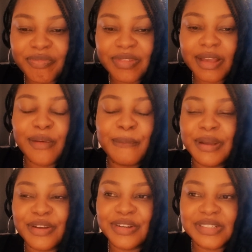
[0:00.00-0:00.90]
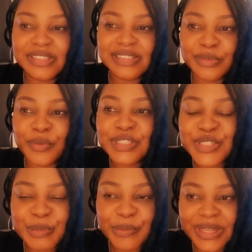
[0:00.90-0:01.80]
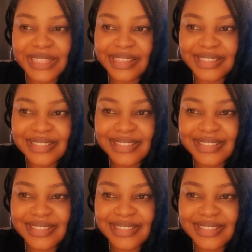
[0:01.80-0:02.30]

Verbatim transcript: Oh my gosh. What did you put in this?